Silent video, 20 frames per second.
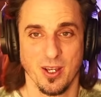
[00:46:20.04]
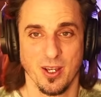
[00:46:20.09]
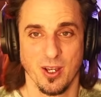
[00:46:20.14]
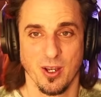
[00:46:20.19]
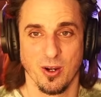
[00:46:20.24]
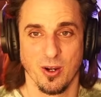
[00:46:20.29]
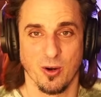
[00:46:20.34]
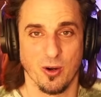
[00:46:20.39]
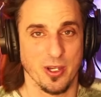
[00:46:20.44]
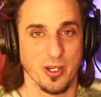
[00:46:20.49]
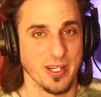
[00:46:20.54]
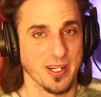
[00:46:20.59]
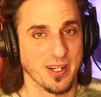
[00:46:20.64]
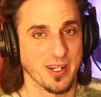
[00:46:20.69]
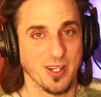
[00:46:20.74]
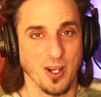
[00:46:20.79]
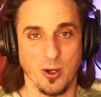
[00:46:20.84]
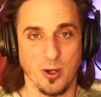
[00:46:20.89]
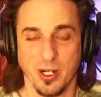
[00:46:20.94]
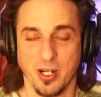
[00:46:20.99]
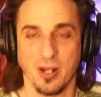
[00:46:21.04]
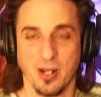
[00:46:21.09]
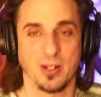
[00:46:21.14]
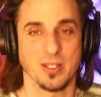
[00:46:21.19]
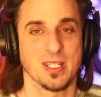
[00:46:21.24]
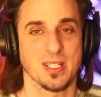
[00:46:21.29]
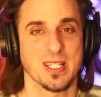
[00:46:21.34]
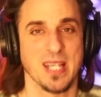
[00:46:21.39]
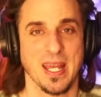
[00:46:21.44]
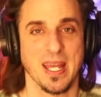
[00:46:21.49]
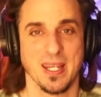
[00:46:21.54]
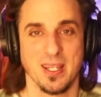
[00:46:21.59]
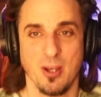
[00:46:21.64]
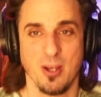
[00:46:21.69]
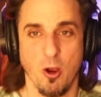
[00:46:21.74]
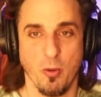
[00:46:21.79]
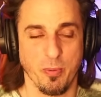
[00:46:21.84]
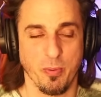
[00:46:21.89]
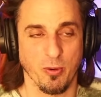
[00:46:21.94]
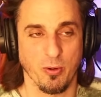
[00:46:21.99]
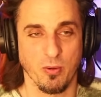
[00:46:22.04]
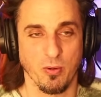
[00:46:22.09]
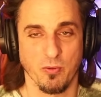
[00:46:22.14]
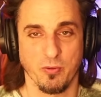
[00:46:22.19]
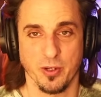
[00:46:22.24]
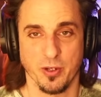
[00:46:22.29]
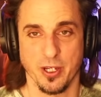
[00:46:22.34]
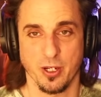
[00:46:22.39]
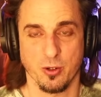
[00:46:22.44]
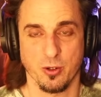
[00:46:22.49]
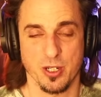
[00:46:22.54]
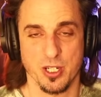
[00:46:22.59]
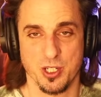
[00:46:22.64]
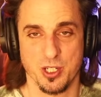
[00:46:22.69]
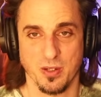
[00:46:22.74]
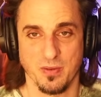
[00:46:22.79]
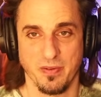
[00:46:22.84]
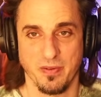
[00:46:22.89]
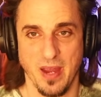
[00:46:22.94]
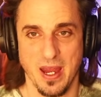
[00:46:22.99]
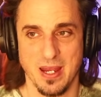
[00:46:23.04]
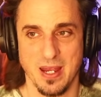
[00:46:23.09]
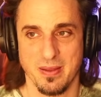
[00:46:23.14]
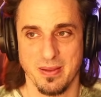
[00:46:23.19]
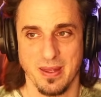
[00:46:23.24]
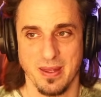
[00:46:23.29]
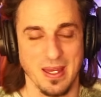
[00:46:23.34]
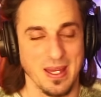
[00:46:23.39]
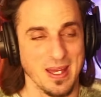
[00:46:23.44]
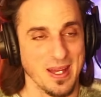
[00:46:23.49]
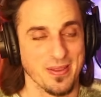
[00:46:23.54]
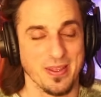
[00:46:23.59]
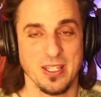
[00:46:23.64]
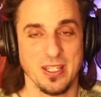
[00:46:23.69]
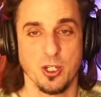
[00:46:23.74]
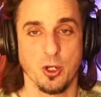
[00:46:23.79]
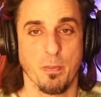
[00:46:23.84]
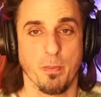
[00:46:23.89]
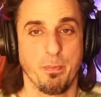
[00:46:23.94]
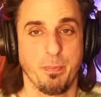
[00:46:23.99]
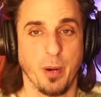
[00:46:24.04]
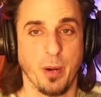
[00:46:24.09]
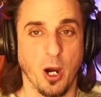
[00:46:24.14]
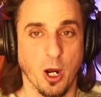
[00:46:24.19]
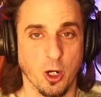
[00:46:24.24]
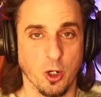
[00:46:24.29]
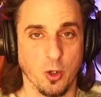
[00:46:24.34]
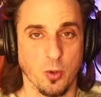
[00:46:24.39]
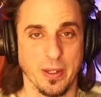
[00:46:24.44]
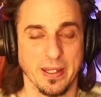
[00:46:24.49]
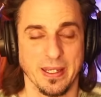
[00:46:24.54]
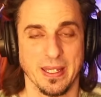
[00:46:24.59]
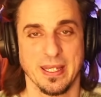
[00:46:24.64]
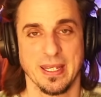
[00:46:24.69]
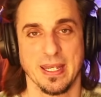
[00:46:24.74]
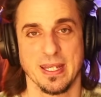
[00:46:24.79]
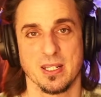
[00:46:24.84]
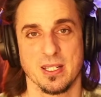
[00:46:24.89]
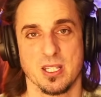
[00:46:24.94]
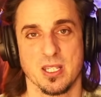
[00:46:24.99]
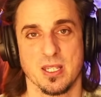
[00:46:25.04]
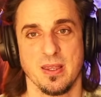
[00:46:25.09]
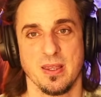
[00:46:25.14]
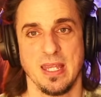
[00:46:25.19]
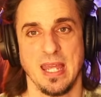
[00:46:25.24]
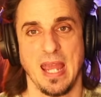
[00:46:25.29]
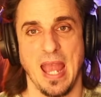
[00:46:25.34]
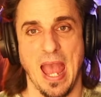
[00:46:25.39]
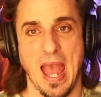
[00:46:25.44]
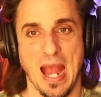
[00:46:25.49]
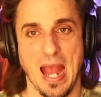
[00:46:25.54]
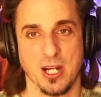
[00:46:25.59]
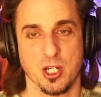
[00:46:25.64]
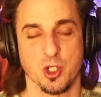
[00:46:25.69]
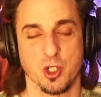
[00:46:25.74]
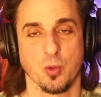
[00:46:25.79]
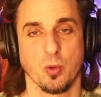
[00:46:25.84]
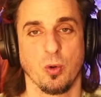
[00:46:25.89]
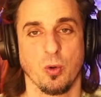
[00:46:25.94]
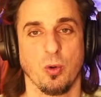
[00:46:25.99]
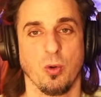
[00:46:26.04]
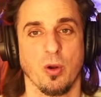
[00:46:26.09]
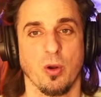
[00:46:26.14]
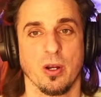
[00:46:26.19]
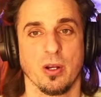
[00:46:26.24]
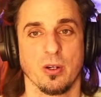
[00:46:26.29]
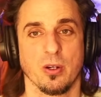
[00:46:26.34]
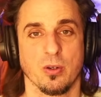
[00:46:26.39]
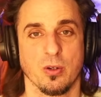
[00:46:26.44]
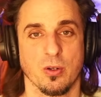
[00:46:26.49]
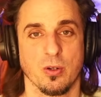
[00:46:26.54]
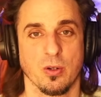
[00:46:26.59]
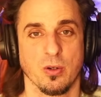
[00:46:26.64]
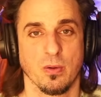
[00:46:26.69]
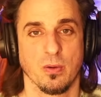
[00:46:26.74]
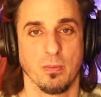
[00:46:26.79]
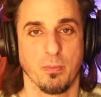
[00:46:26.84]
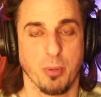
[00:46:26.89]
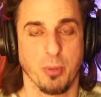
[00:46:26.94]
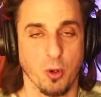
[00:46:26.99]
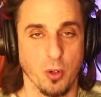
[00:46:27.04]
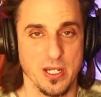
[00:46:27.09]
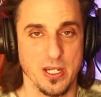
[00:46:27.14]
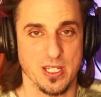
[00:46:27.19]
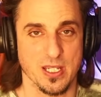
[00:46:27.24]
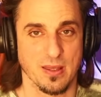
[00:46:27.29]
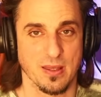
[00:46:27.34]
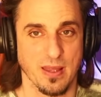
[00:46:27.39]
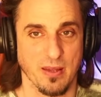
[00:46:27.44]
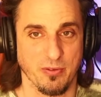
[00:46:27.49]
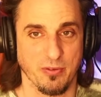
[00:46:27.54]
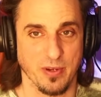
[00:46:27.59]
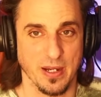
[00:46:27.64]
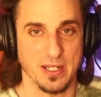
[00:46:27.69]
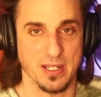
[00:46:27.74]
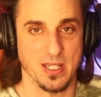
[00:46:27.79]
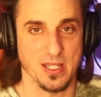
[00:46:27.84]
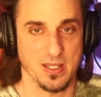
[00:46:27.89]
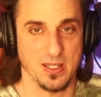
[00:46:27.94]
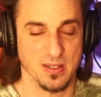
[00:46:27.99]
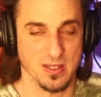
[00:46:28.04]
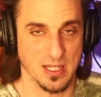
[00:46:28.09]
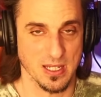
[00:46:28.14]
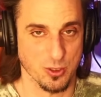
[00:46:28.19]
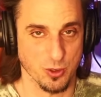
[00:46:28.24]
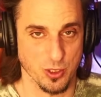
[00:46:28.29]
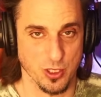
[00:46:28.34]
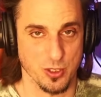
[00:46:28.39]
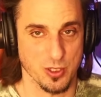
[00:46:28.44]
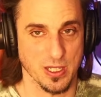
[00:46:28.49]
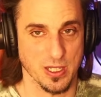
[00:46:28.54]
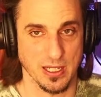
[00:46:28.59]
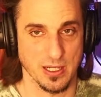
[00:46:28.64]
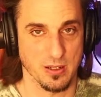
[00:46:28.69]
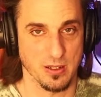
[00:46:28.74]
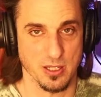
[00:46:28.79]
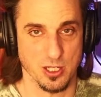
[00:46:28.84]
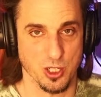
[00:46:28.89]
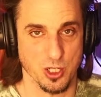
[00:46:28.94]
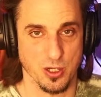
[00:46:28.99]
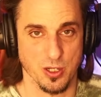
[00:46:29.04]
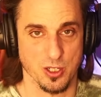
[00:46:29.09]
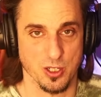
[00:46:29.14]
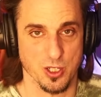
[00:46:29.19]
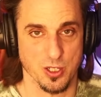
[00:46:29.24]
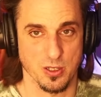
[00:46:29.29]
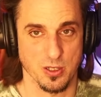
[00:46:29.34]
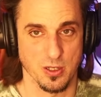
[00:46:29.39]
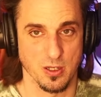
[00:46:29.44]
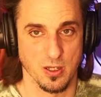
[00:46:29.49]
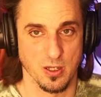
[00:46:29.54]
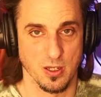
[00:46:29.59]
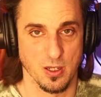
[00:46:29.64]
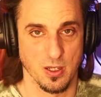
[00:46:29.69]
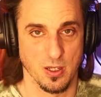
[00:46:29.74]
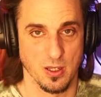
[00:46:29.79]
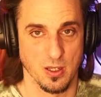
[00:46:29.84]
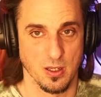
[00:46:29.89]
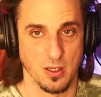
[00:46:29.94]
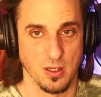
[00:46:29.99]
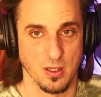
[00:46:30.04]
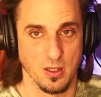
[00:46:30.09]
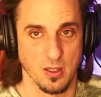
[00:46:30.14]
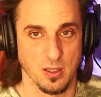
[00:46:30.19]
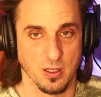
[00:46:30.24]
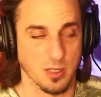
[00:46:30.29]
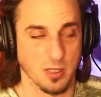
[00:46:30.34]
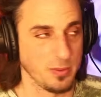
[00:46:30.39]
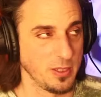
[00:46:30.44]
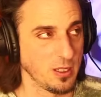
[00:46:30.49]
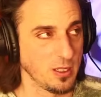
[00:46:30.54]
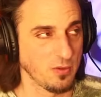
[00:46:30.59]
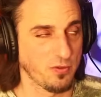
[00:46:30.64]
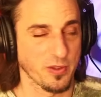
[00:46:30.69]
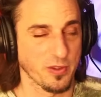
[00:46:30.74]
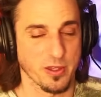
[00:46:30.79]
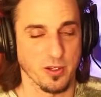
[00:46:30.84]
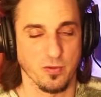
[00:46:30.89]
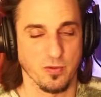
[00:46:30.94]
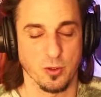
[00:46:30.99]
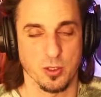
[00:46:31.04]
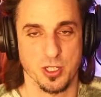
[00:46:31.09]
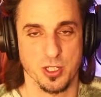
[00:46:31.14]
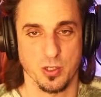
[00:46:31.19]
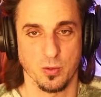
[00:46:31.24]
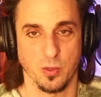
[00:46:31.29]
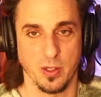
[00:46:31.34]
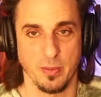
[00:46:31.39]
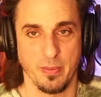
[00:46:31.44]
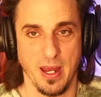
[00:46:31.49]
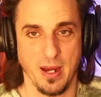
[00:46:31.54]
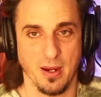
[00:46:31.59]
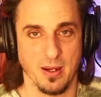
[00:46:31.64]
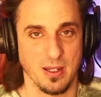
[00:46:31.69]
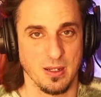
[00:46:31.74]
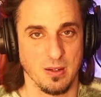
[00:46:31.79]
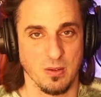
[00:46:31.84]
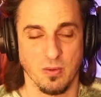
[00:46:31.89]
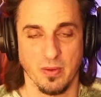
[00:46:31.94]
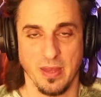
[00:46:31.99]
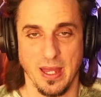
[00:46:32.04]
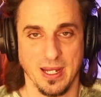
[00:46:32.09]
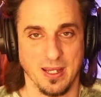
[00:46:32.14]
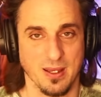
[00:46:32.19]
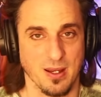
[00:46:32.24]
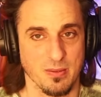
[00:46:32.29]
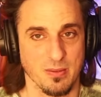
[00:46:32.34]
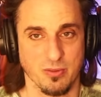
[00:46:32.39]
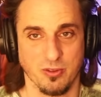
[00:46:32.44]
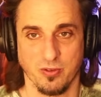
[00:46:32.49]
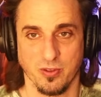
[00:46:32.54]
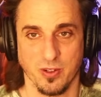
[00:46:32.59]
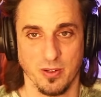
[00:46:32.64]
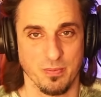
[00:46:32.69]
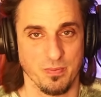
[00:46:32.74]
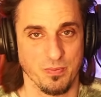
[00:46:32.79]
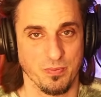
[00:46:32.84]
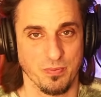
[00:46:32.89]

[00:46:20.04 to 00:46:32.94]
or you go to Constantinople for your Christian faith, then you're borrowing against the actual poison that Francis is introducing into the church. Communion for the divorced and remarried, well, that comes from